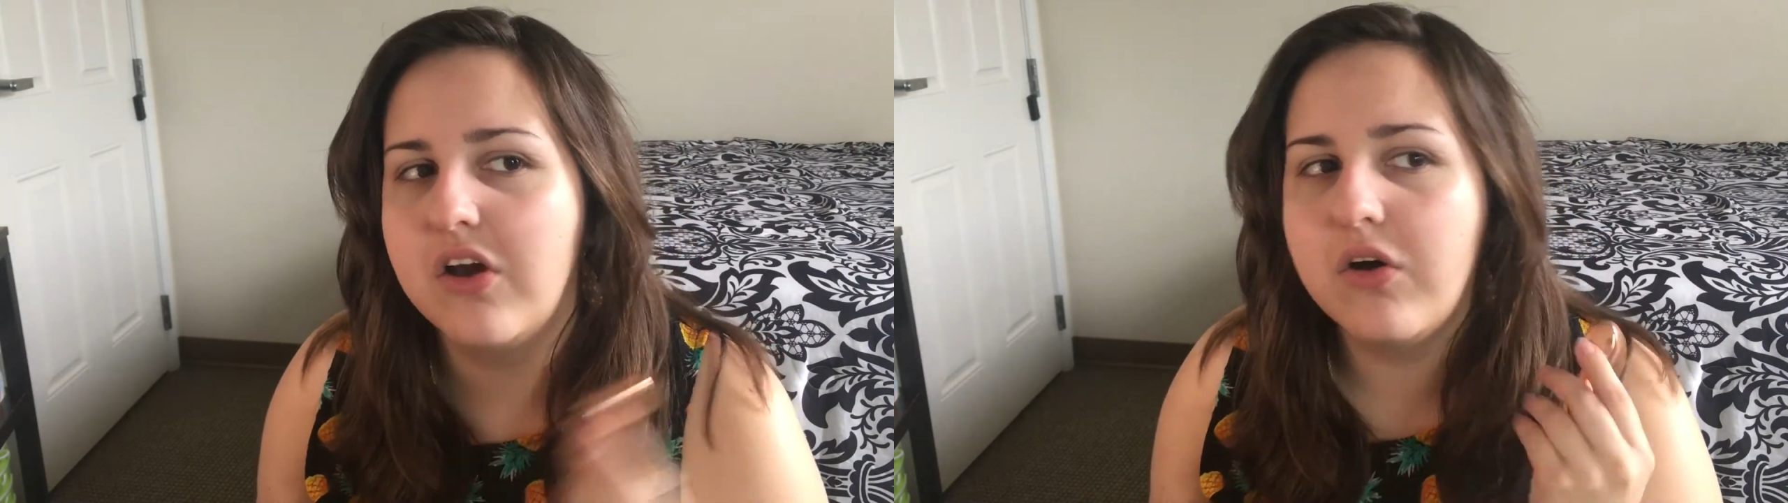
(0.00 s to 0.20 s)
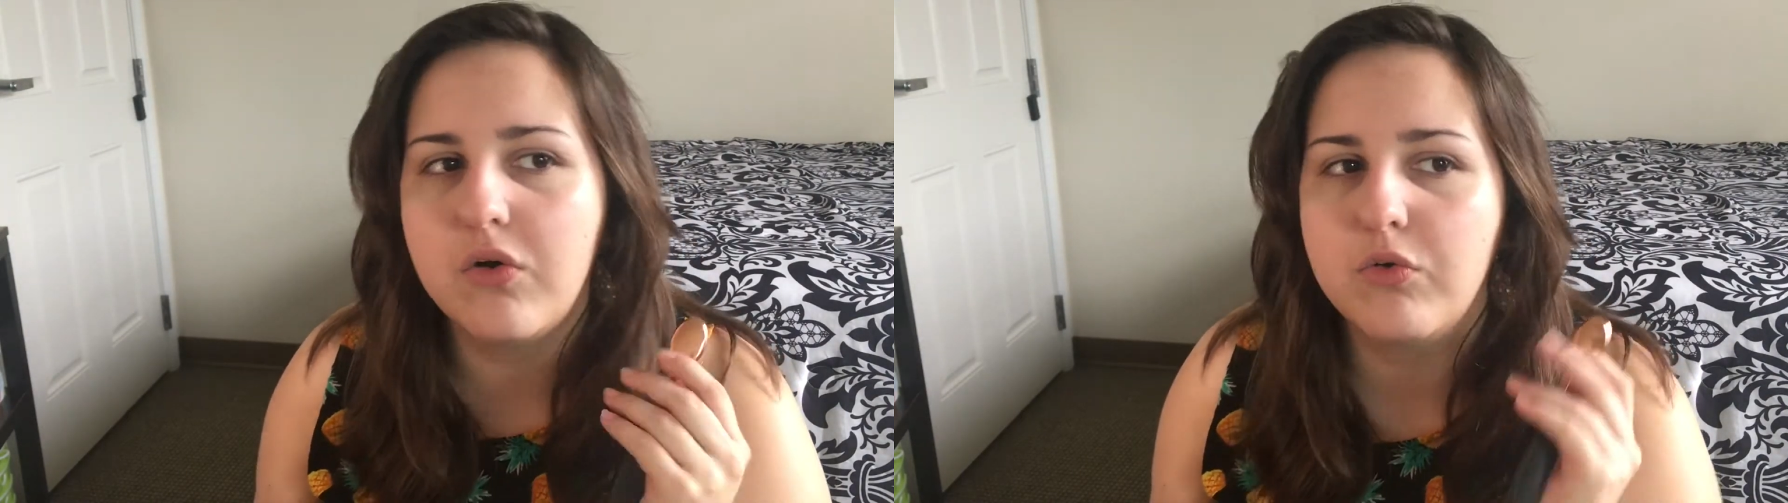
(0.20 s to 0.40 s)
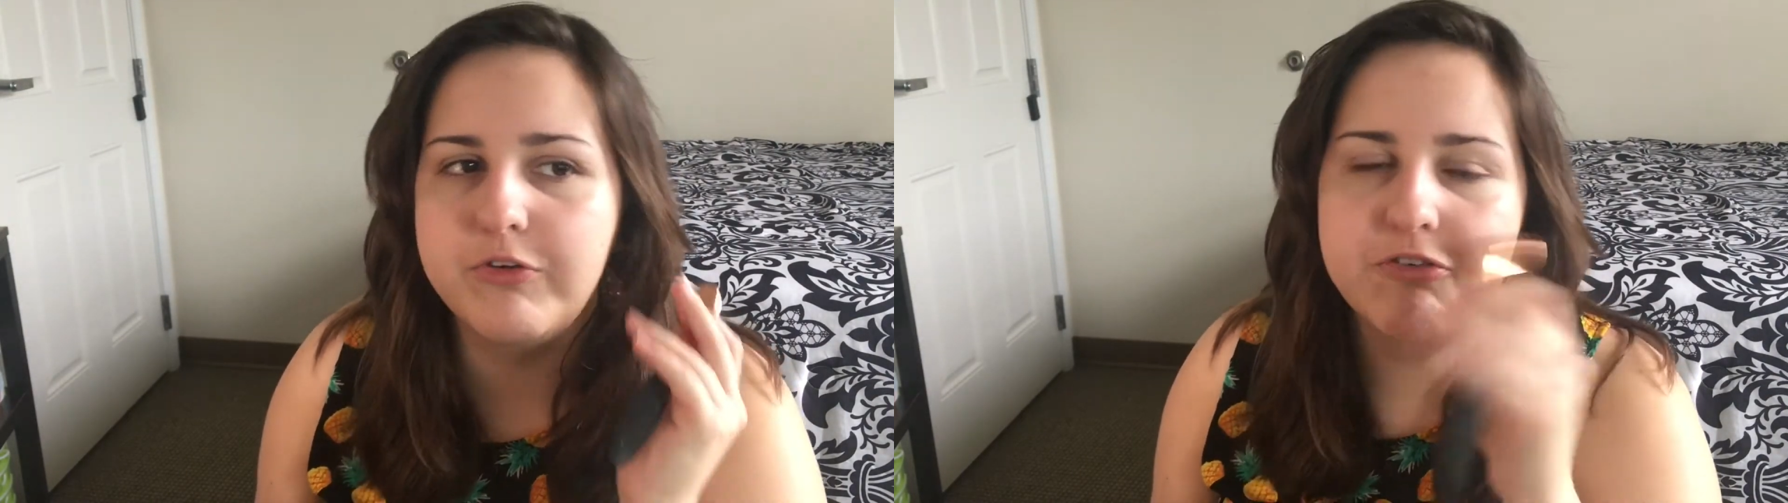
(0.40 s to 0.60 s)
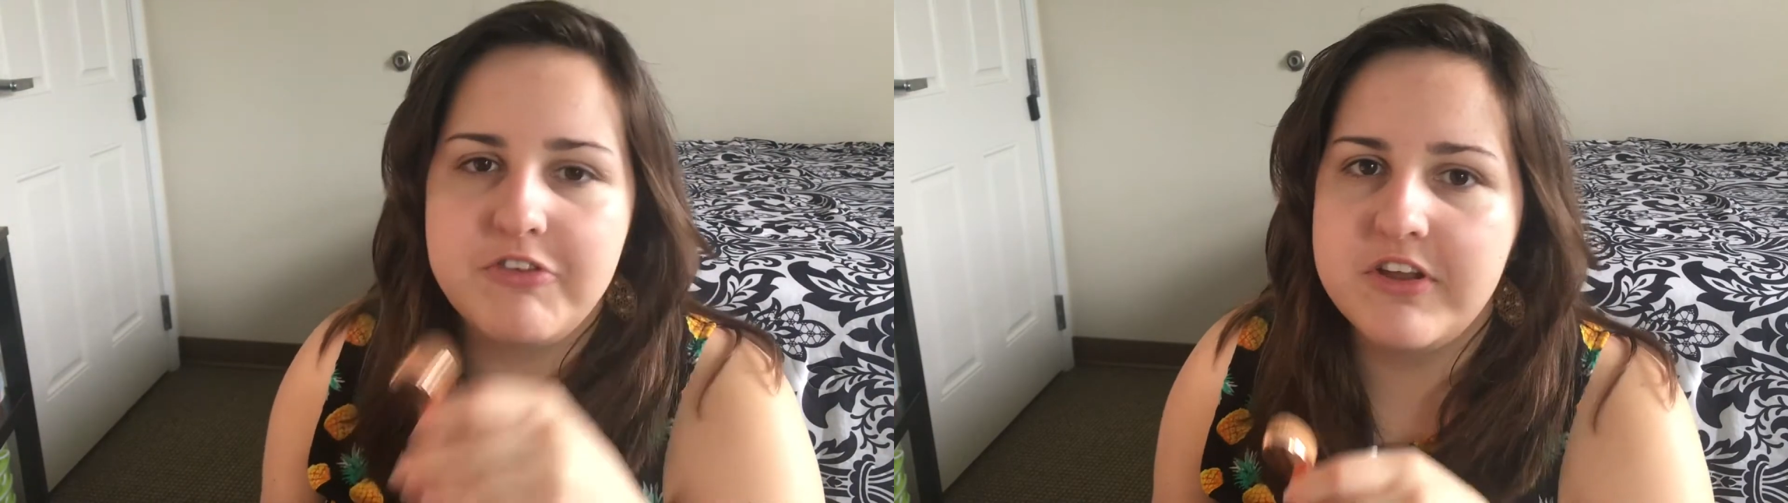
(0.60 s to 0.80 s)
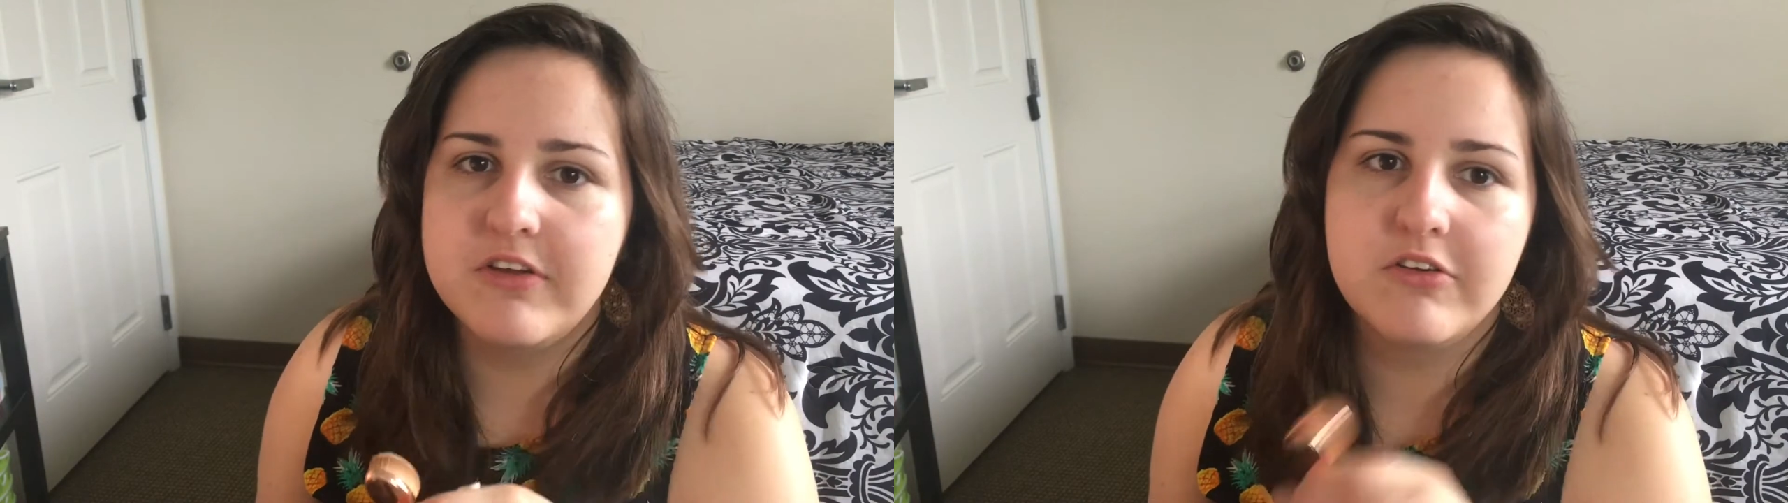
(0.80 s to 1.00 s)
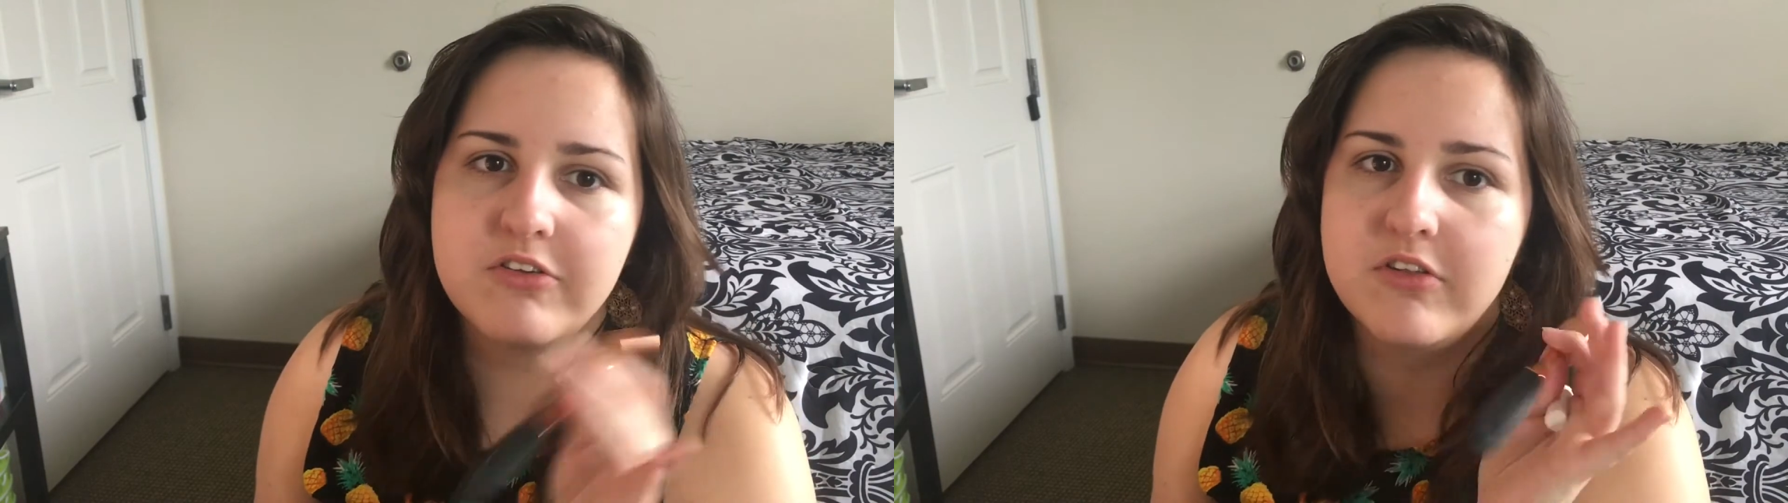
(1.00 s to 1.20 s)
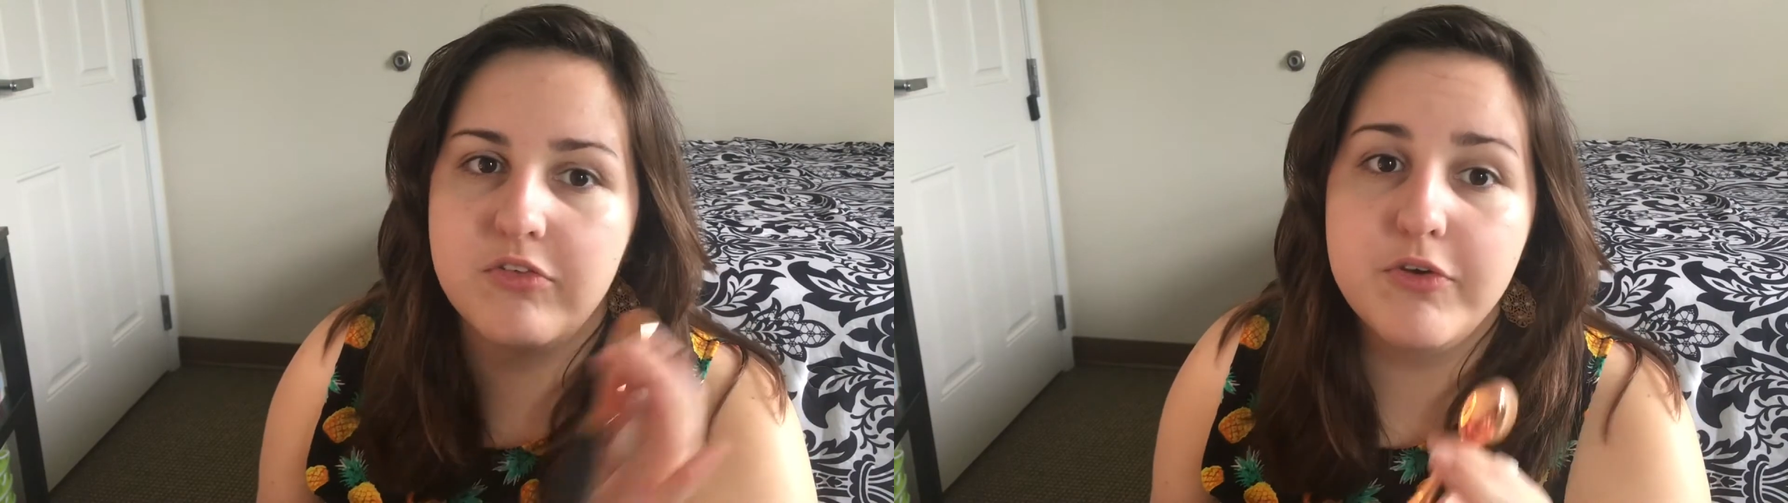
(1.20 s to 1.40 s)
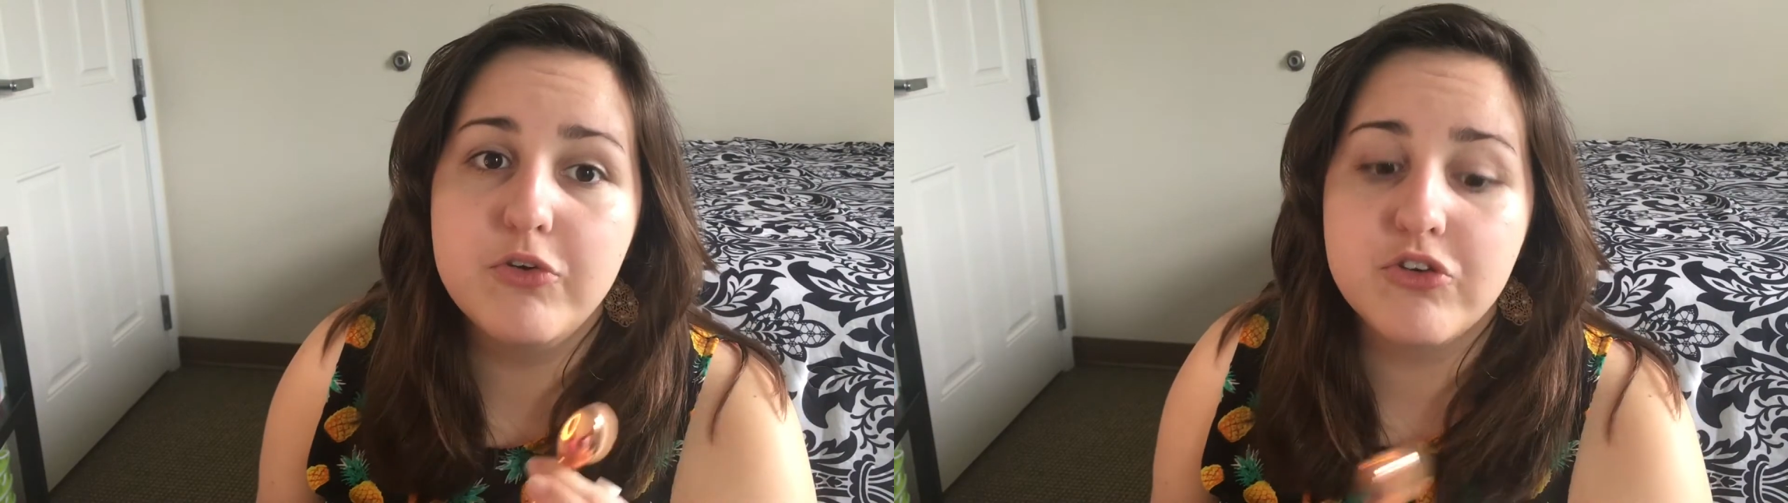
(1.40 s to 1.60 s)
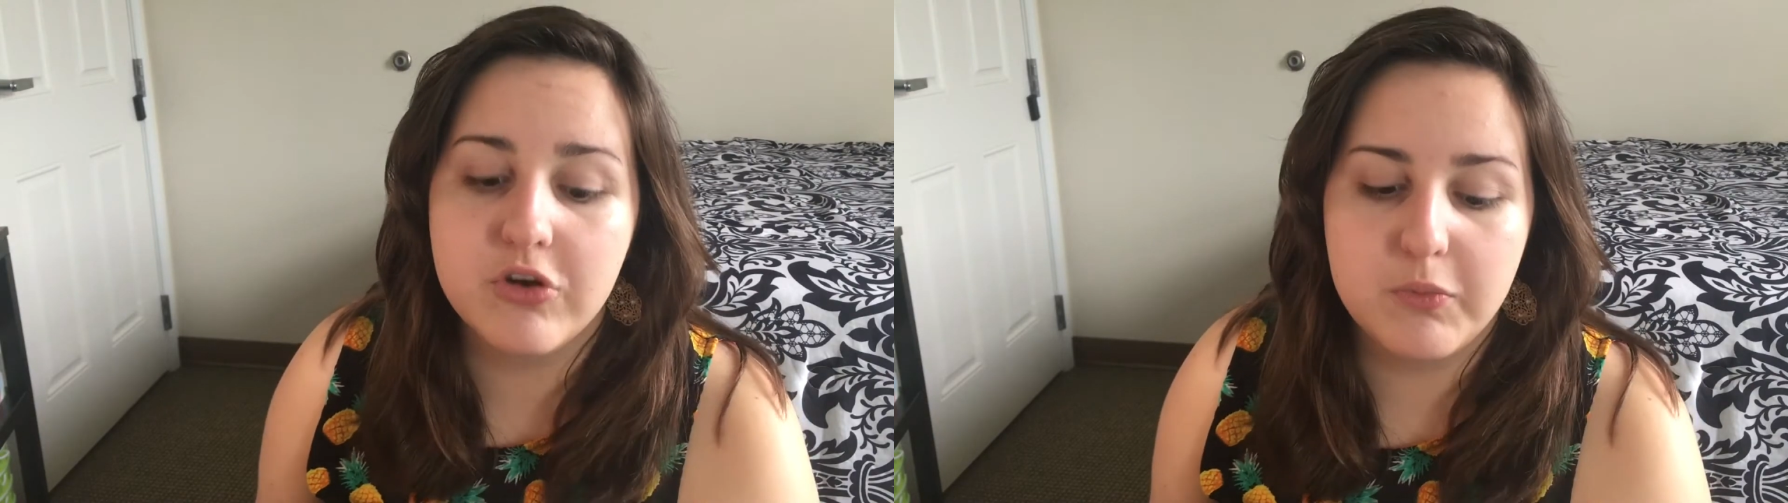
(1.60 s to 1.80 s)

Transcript: oh, 50 years into the future